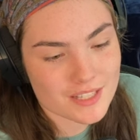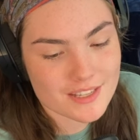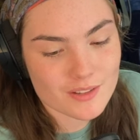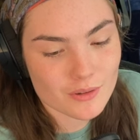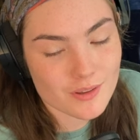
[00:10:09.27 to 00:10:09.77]

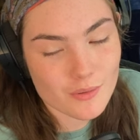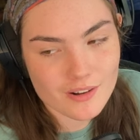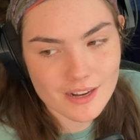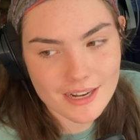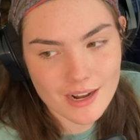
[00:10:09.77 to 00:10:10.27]
He's the only one
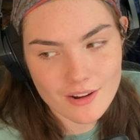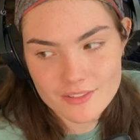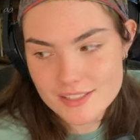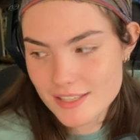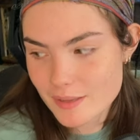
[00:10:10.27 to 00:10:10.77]
right now,
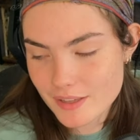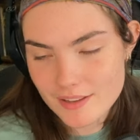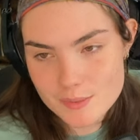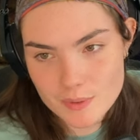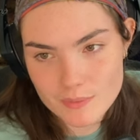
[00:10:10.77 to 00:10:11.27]
obviously,
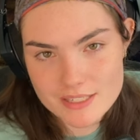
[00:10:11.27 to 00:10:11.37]
because we're